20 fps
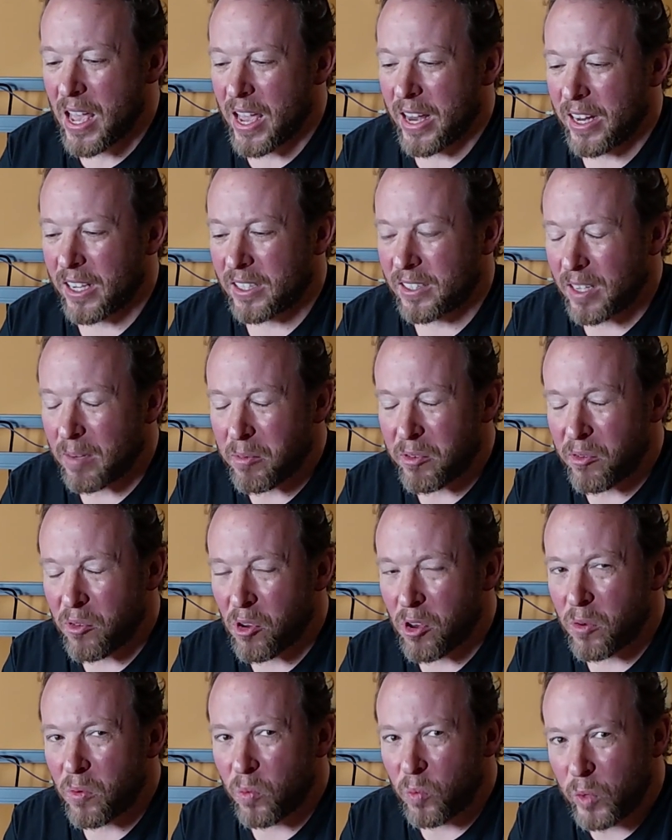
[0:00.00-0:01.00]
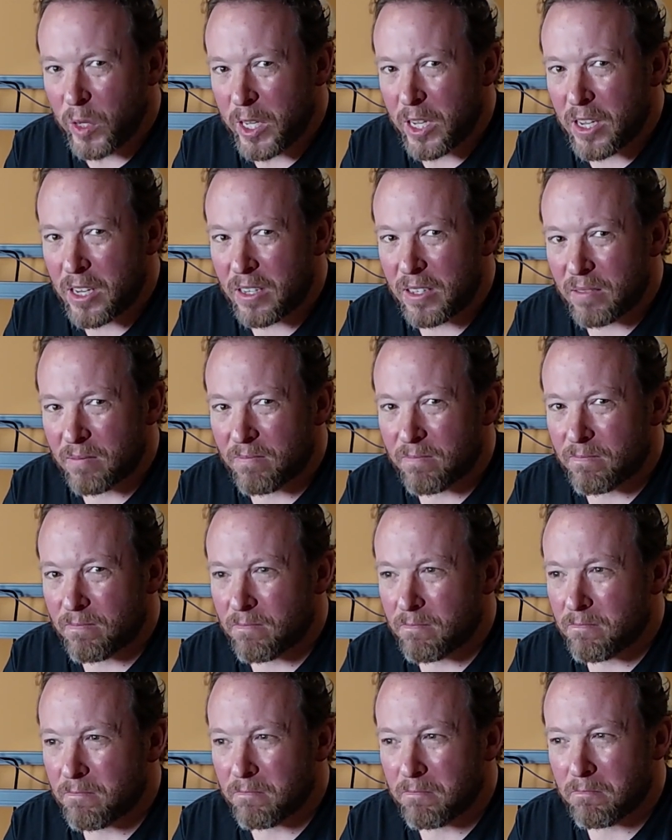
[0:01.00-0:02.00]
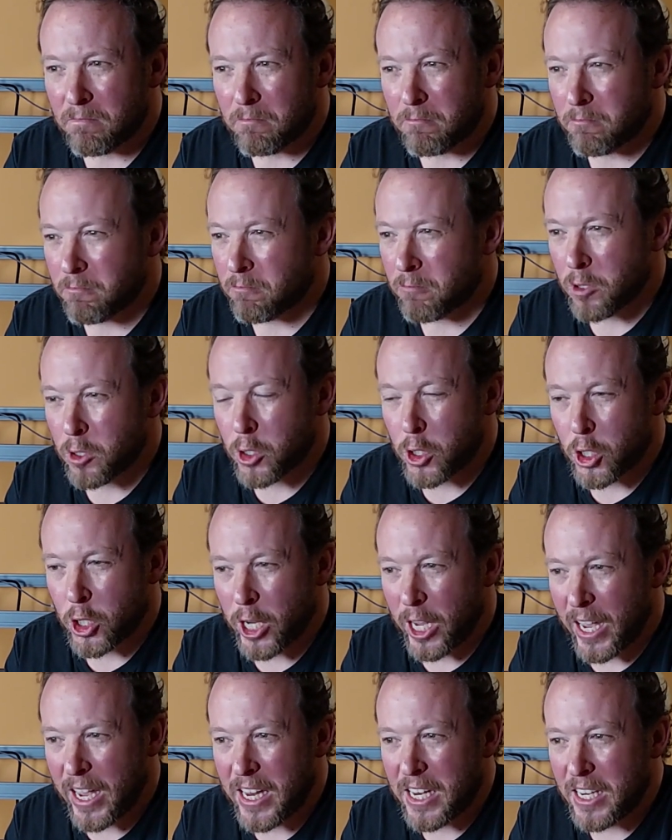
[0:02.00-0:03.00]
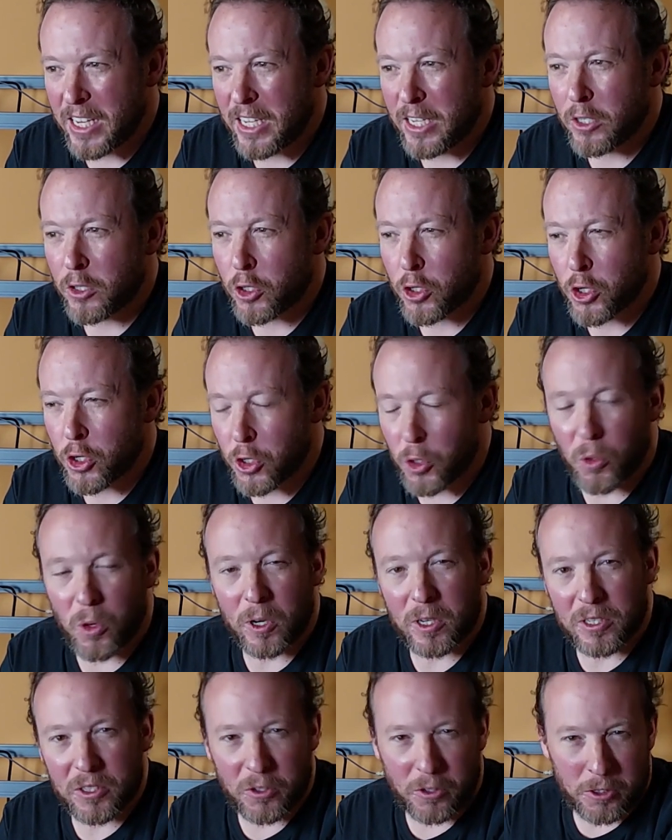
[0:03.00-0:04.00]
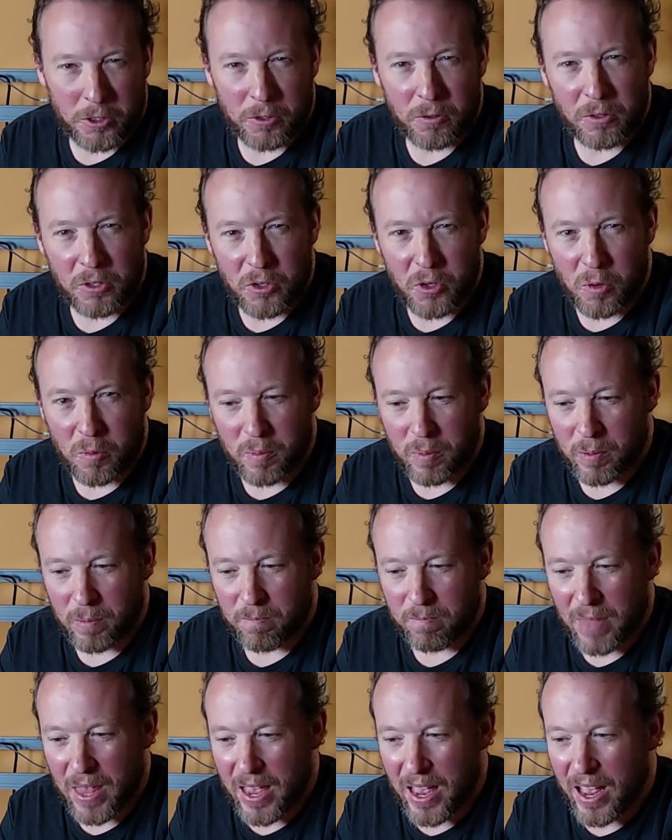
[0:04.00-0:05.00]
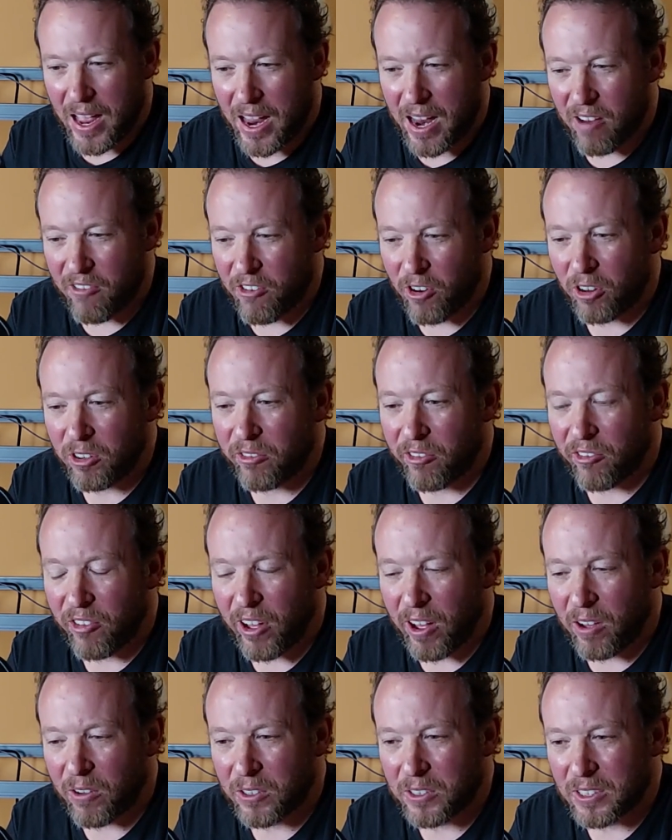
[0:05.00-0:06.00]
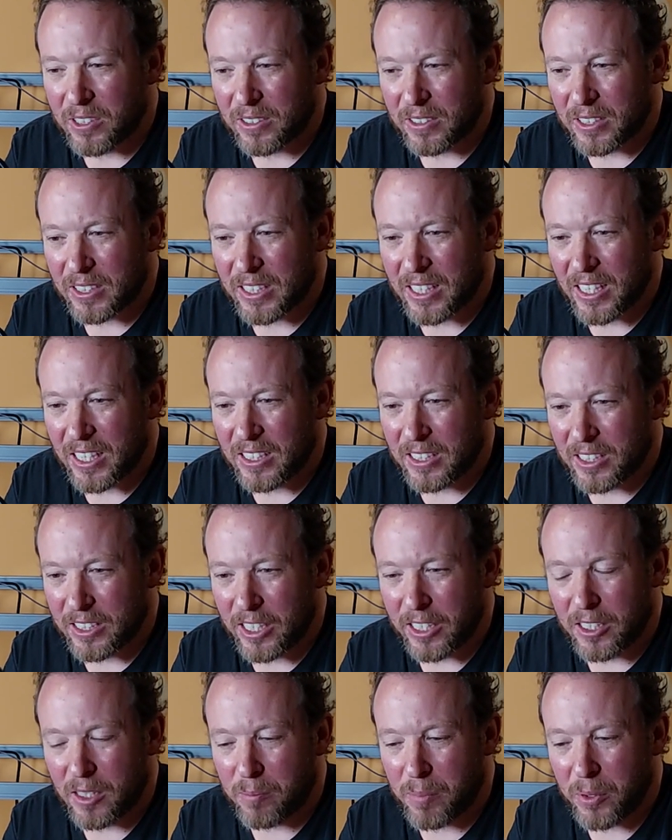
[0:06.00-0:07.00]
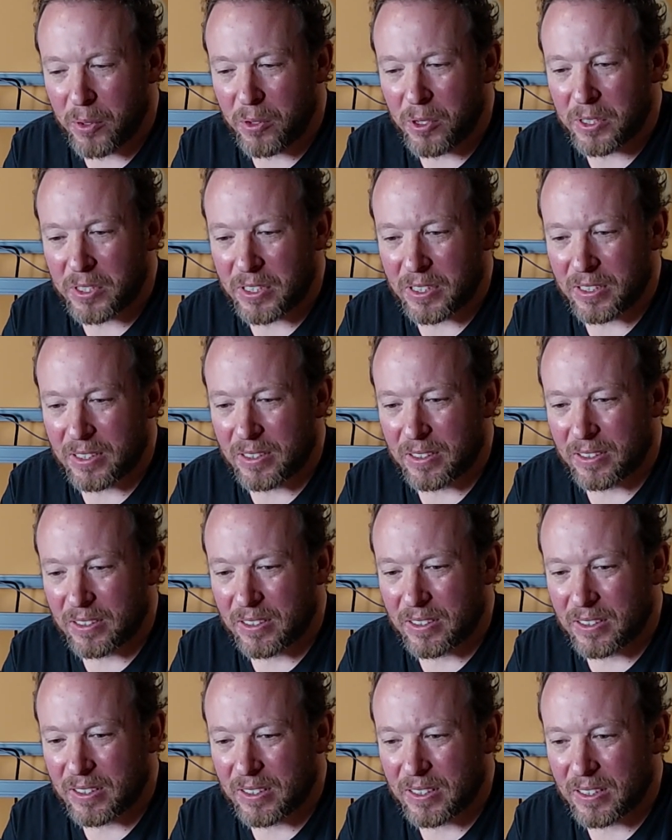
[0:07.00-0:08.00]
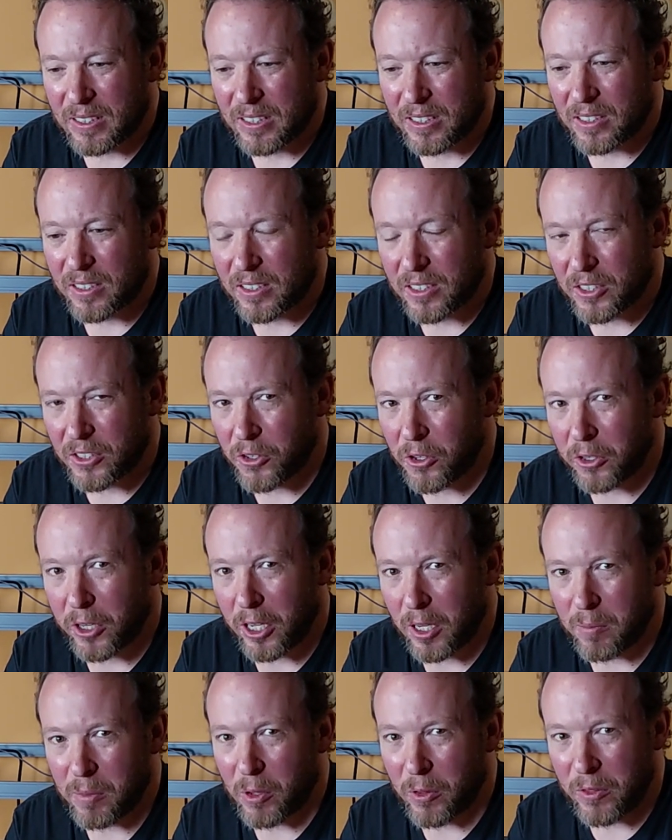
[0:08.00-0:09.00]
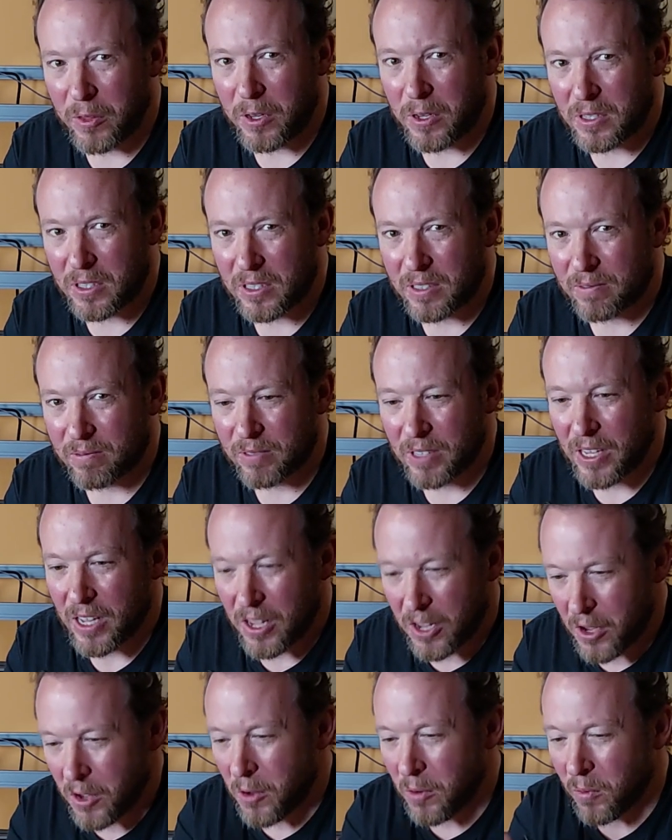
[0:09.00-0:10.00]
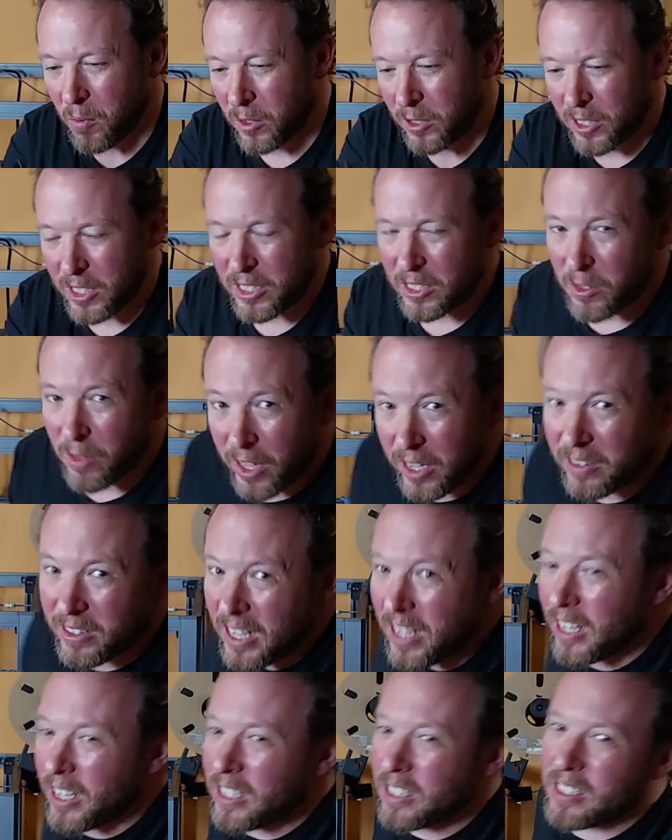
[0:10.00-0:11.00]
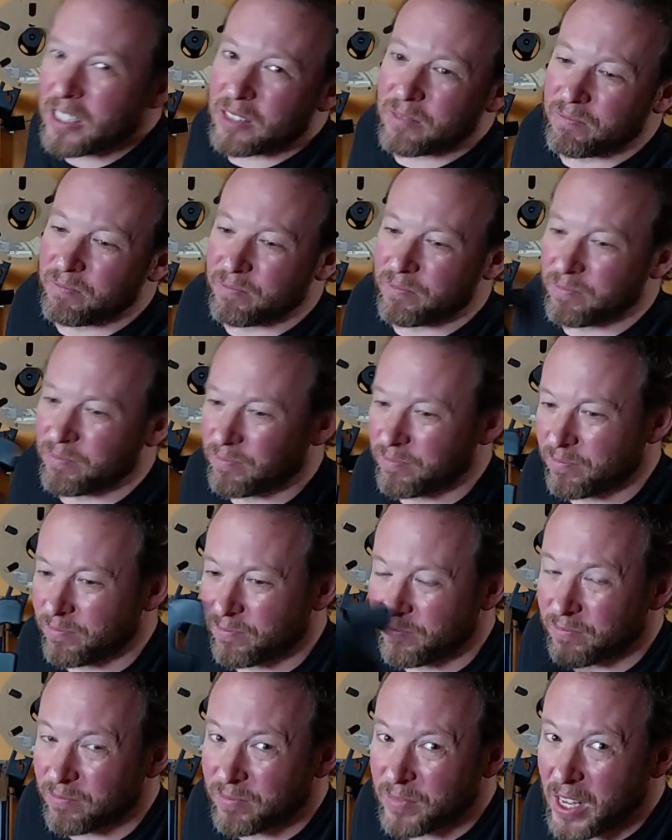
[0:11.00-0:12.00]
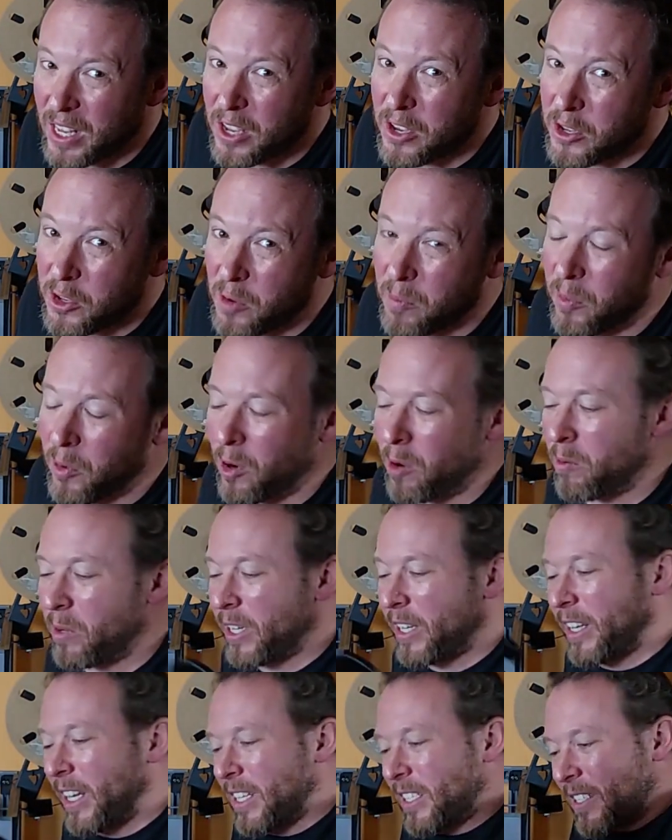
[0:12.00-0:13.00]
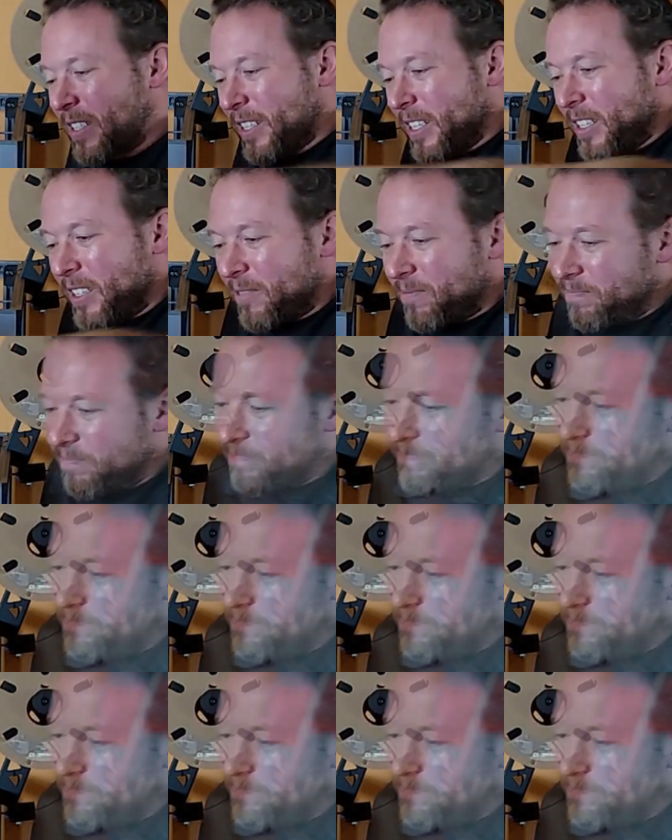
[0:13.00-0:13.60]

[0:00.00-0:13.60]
and except for a weird Chinese short on YouTube, I have not found a single person talking about this. What this thing does, you probably guessed it,